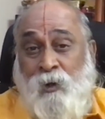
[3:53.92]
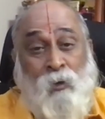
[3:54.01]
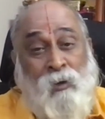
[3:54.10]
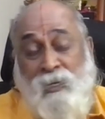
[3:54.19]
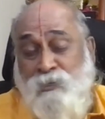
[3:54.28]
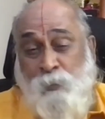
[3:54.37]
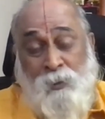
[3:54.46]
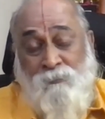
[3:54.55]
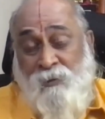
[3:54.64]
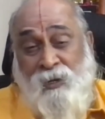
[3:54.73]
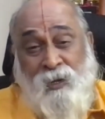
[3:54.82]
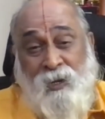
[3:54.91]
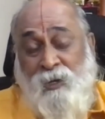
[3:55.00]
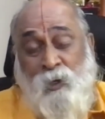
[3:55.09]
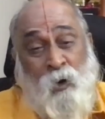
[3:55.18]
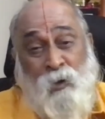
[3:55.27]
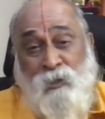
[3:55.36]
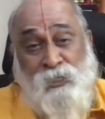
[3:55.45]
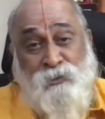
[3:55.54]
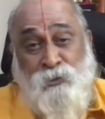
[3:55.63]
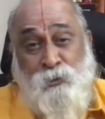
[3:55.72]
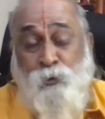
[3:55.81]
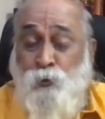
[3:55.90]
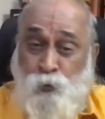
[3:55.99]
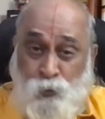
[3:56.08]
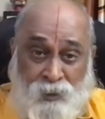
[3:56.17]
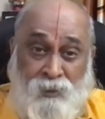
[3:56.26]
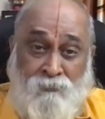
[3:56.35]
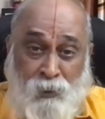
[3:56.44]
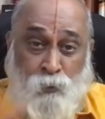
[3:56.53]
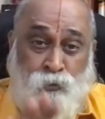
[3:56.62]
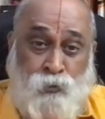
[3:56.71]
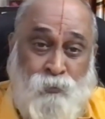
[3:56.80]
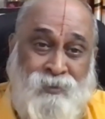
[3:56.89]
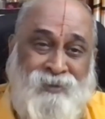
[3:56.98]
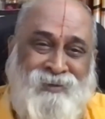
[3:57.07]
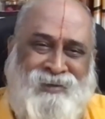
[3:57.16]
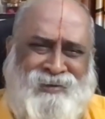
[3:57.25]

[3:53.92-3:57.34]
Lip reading: Lord has been very kind, not just to you, to the devil also.